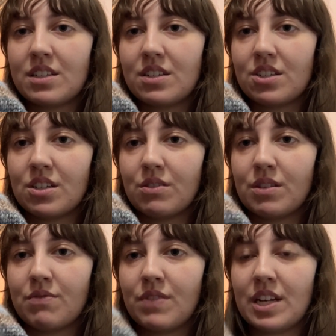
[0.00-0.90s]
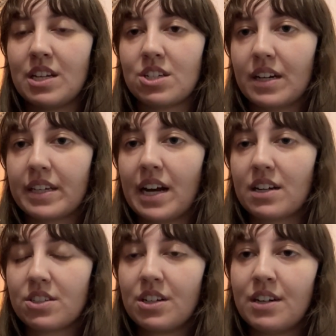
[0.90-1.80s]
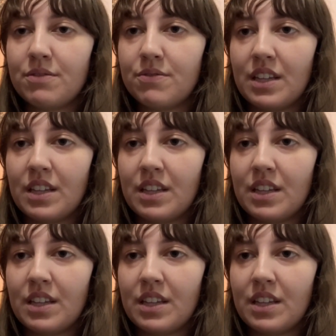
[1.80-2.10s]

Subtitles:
to show the finished cast off,